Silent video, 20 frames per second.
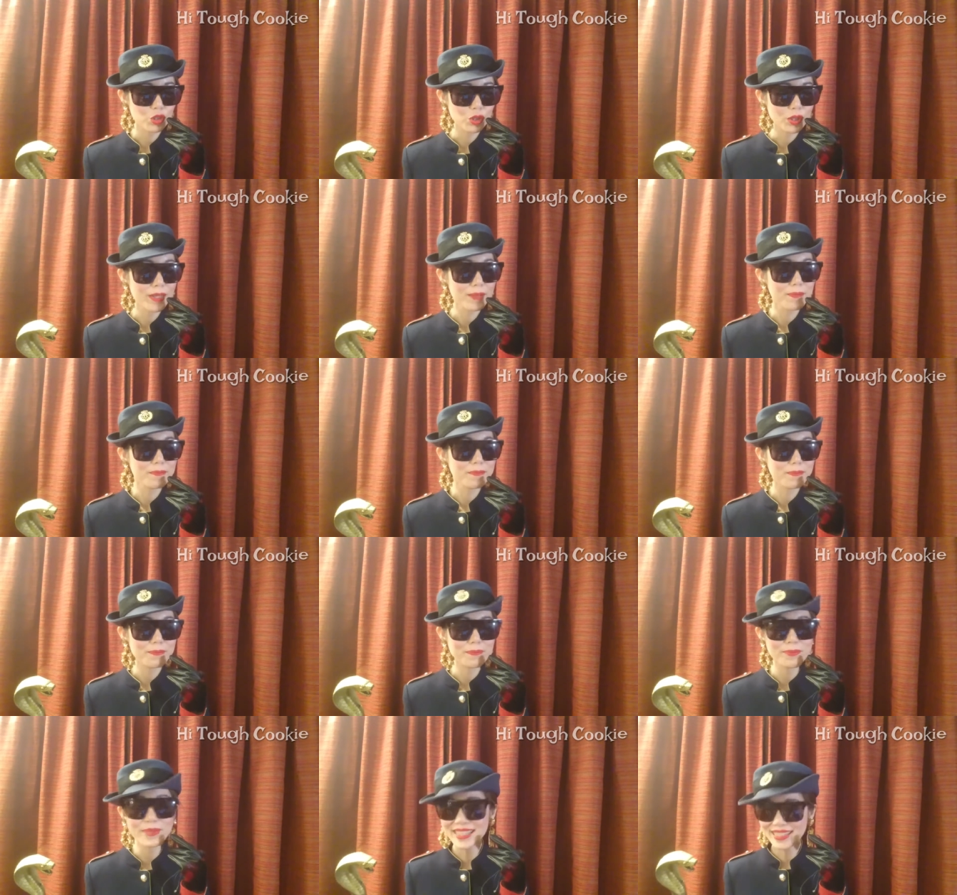
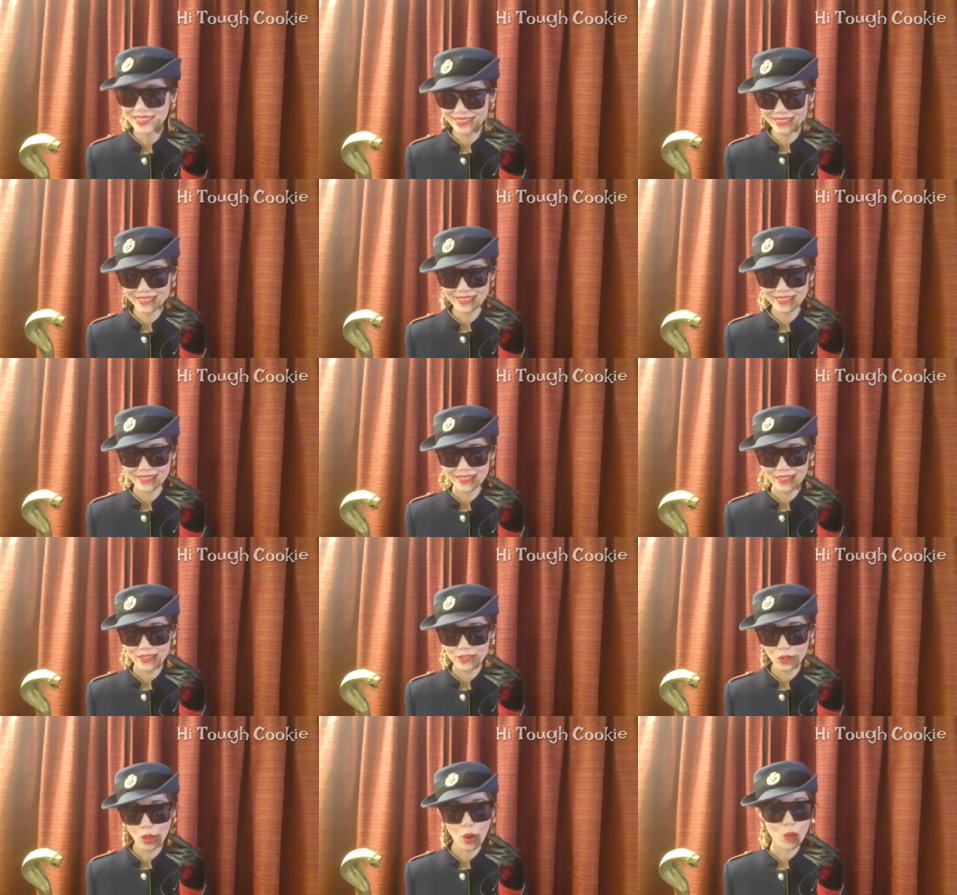Dream big,
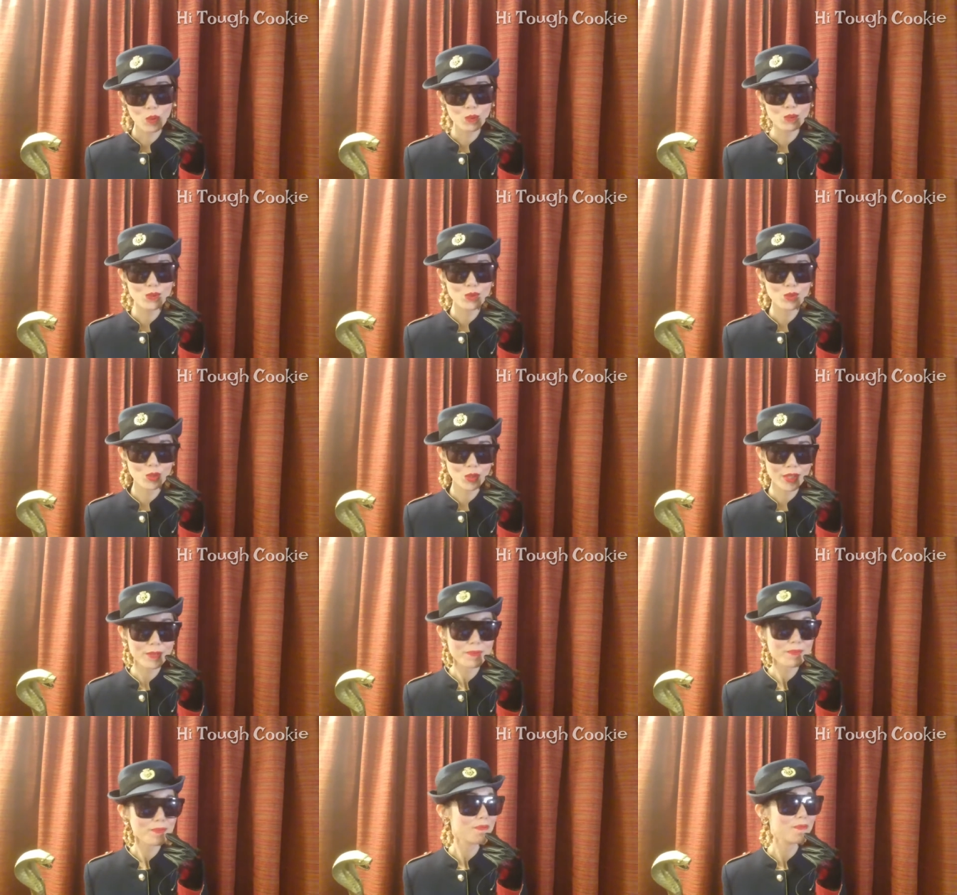don't
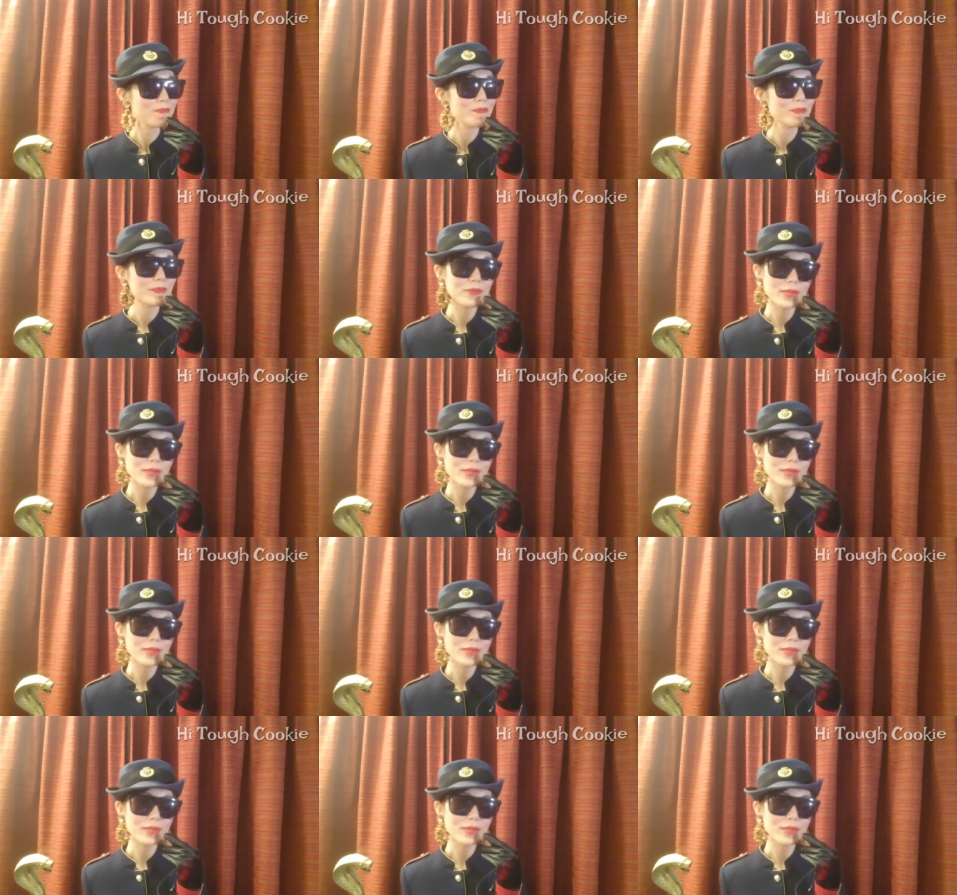dream